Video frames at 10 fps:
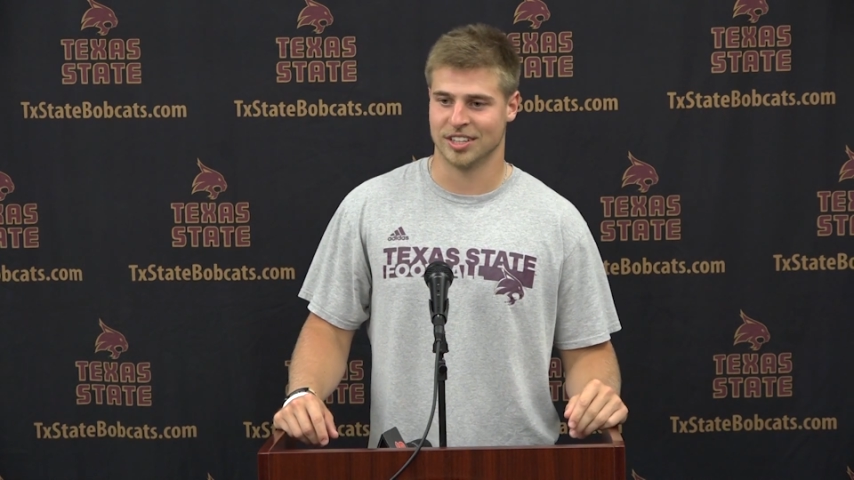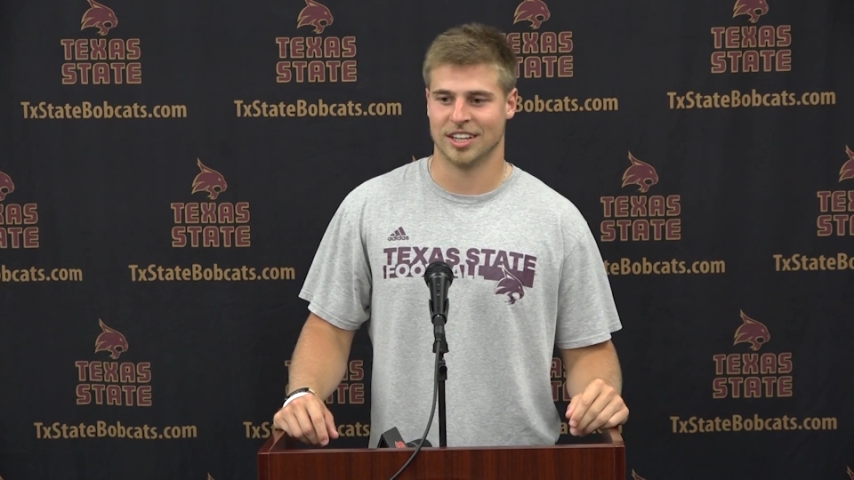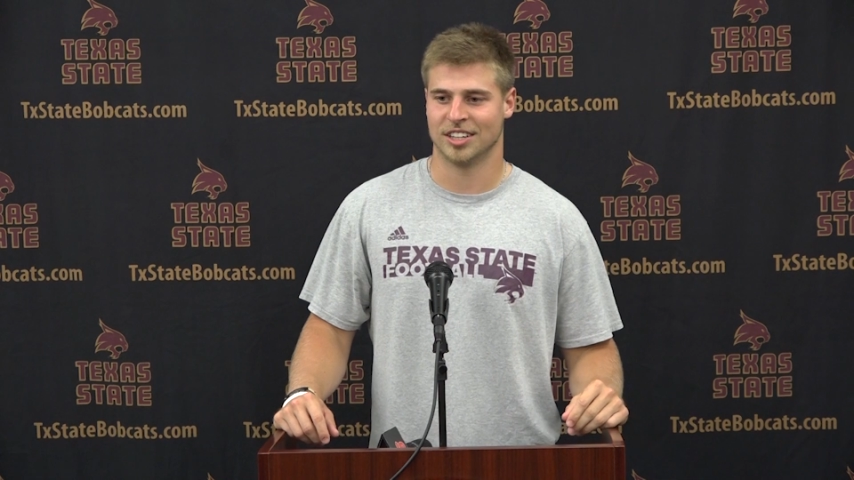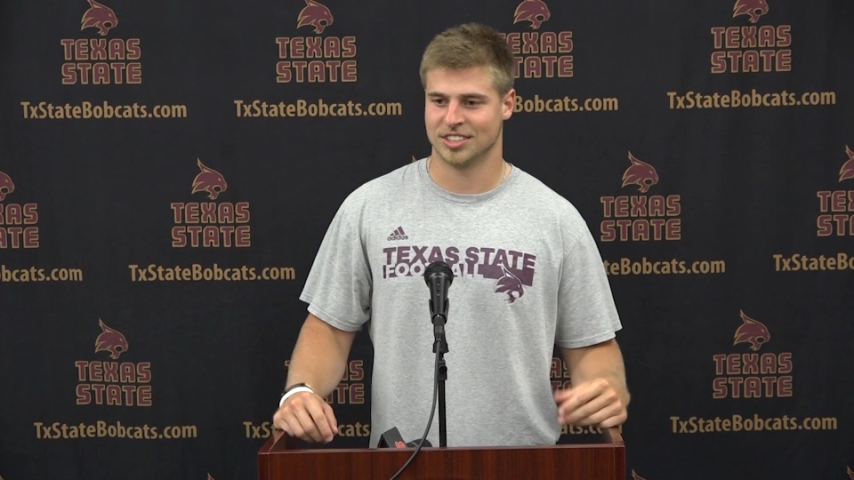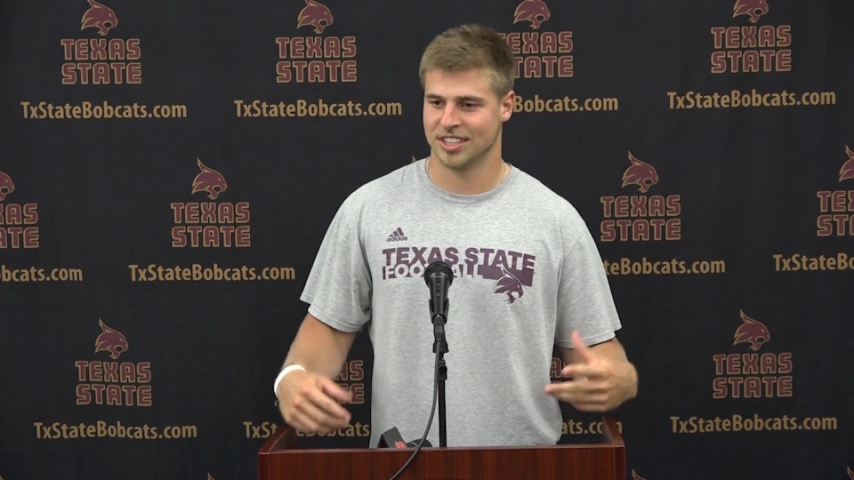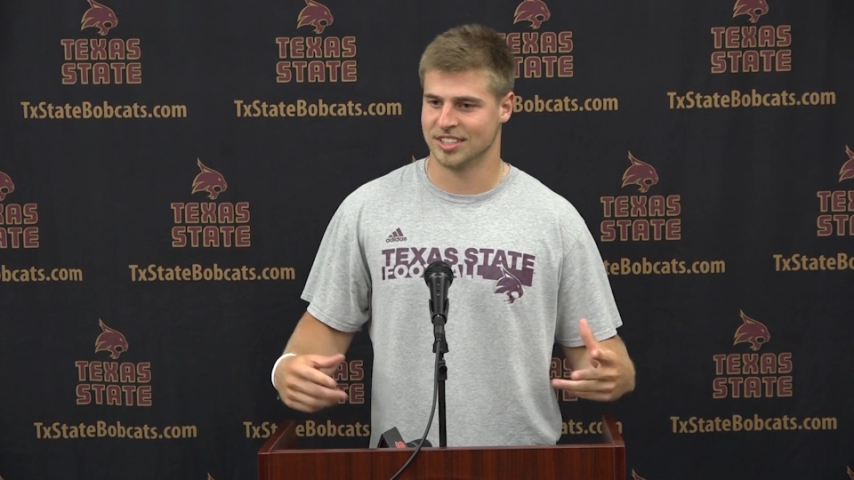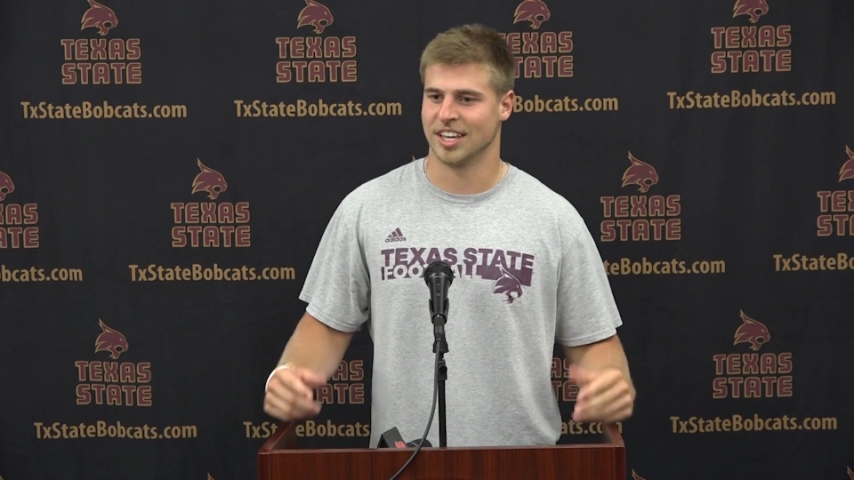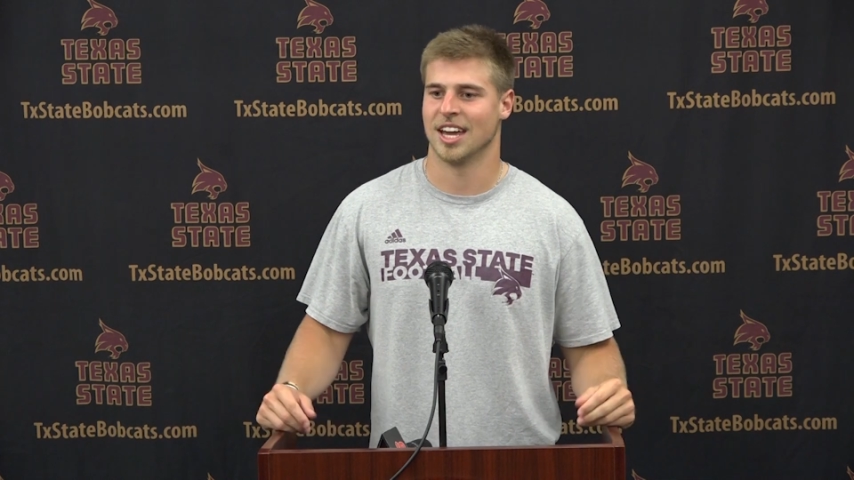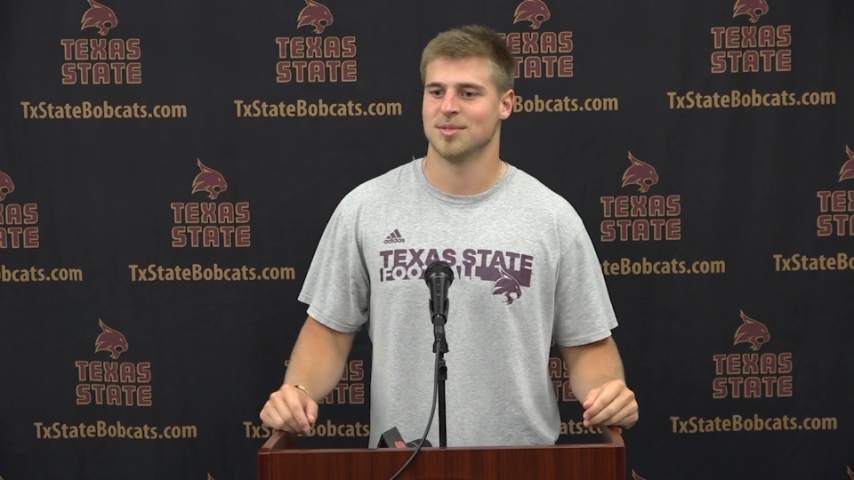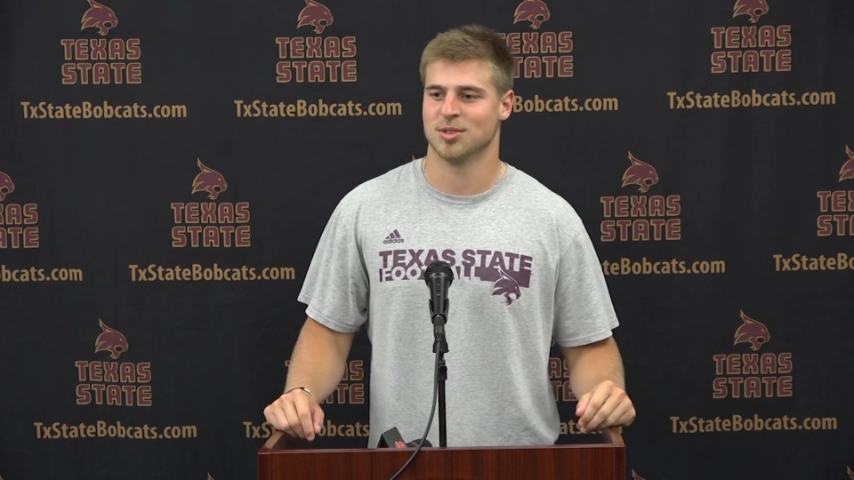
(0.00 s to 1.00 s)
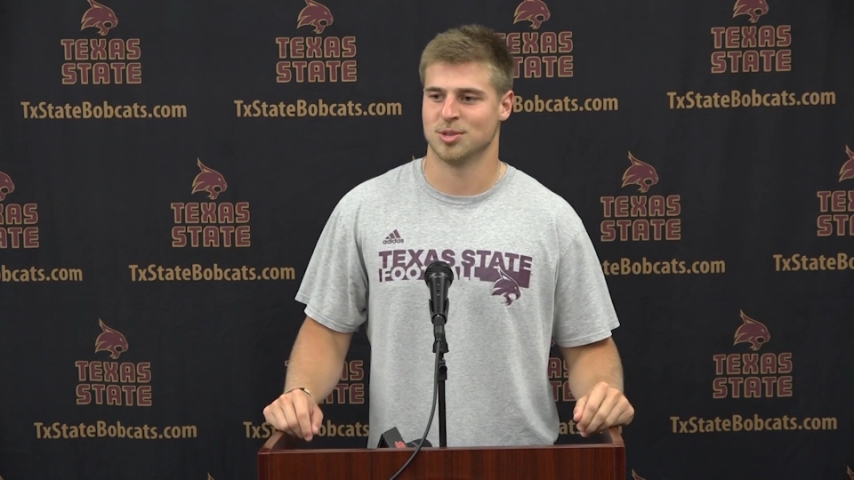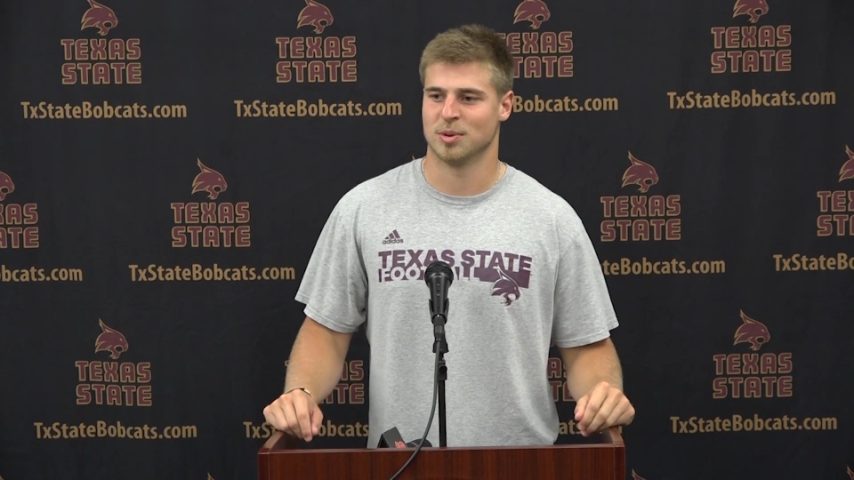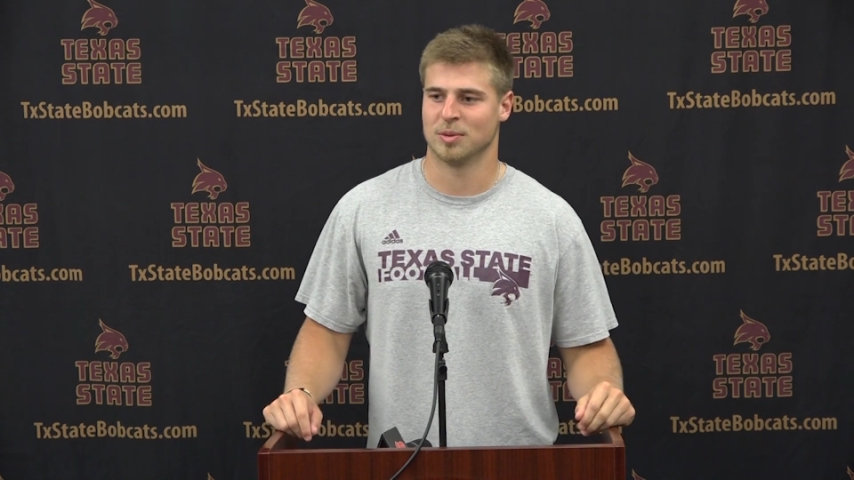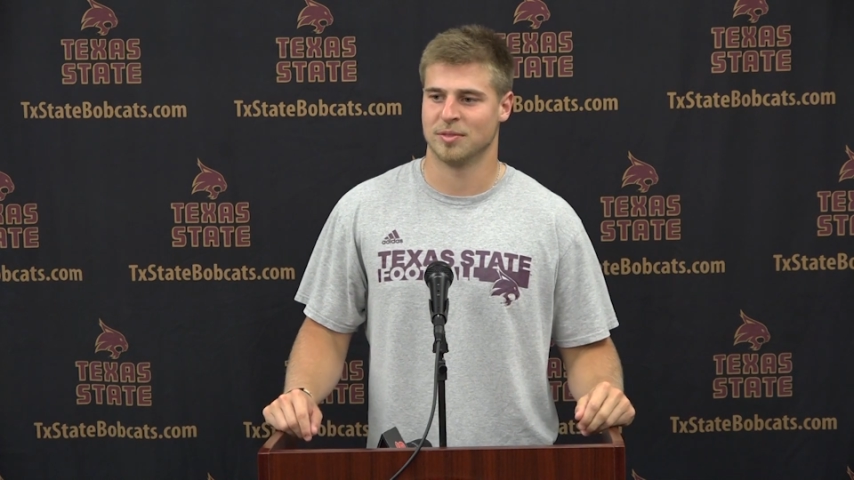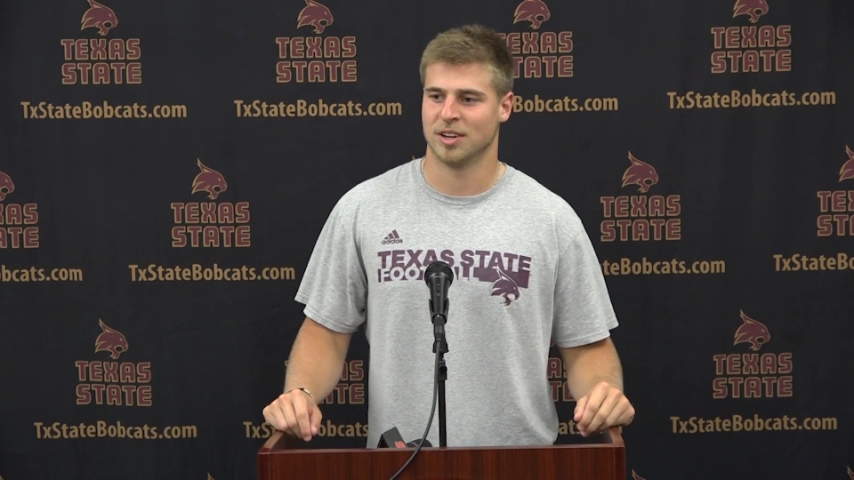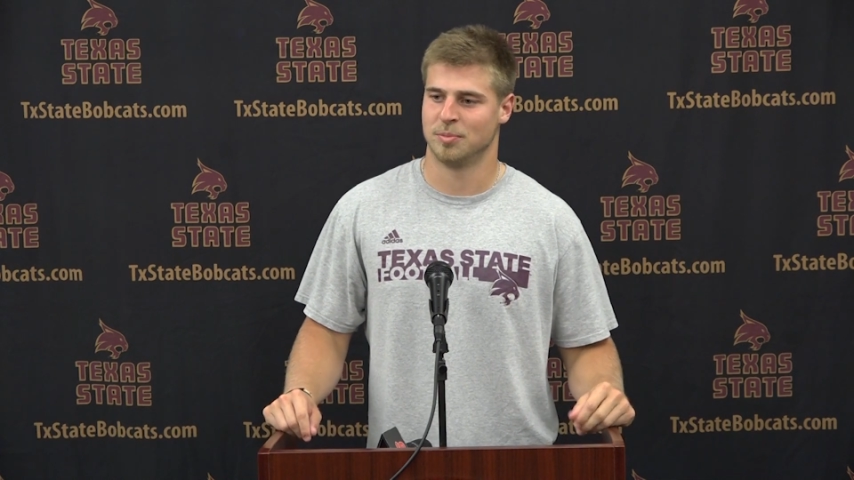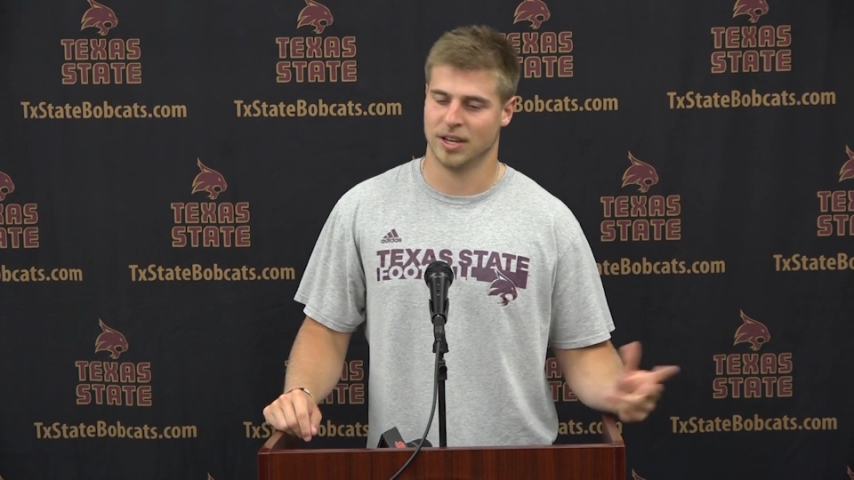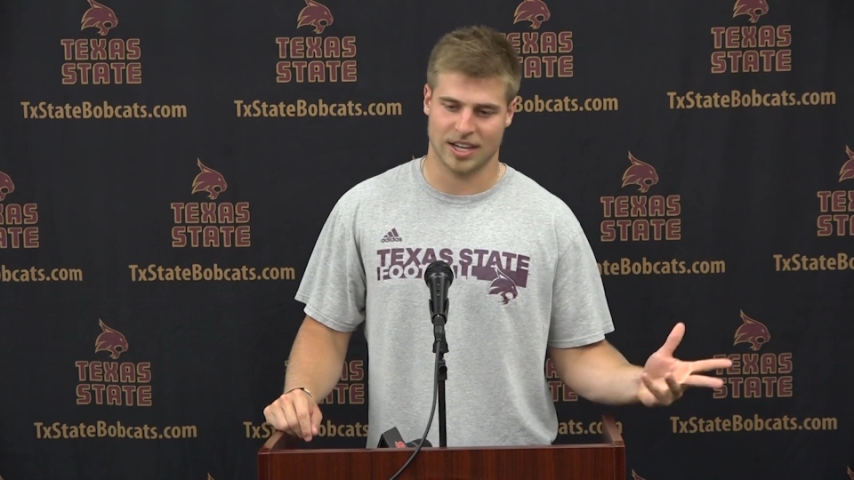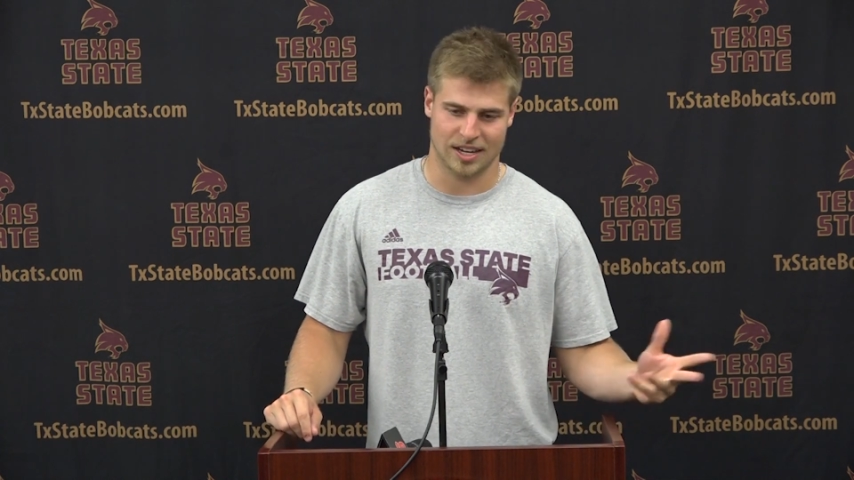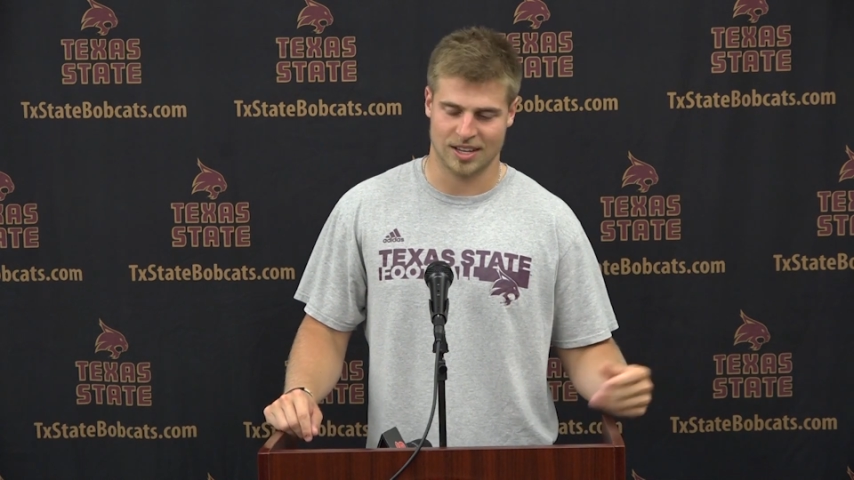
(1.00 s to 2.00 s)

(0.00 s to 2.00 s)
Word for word: He understands the game, so it's been really fun to pick at